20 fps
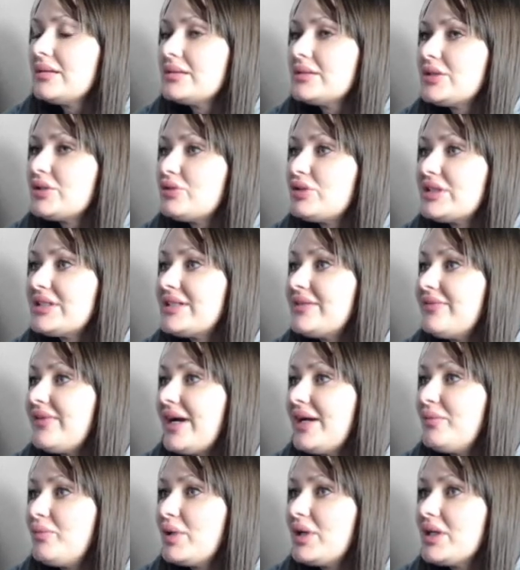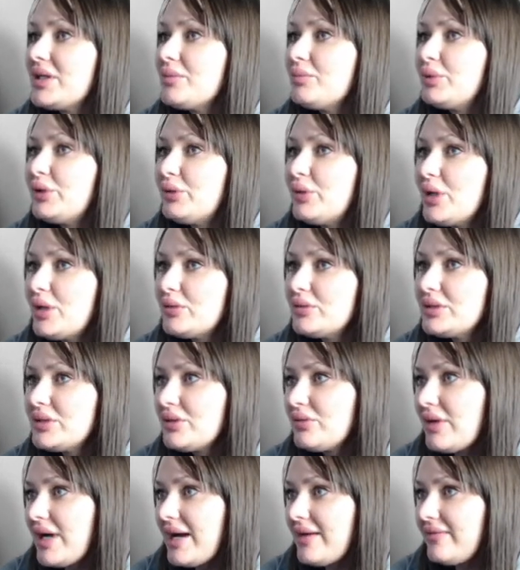So just find one of the Bluehost
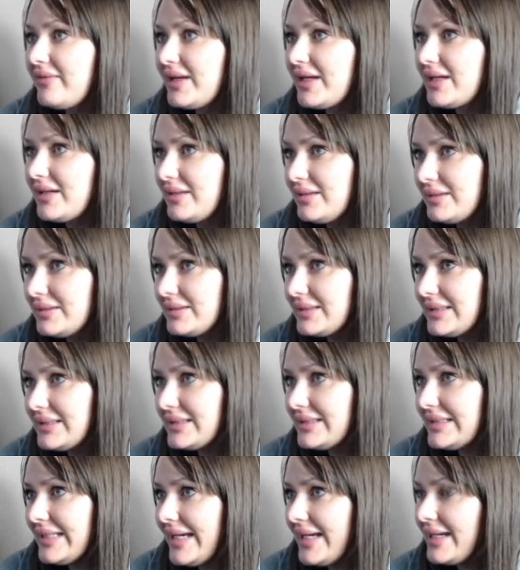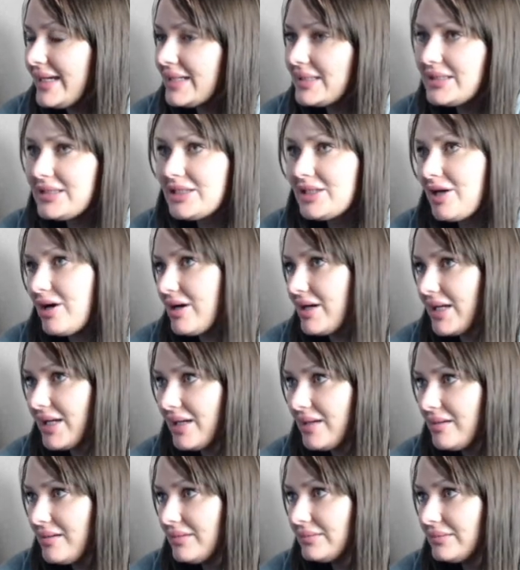graphics that say Get
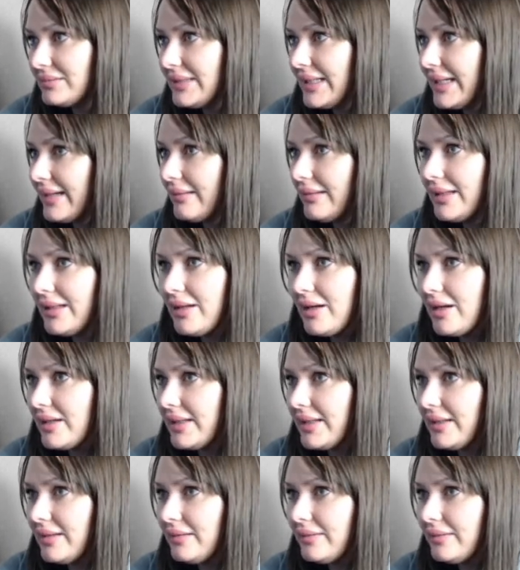Started and click on it.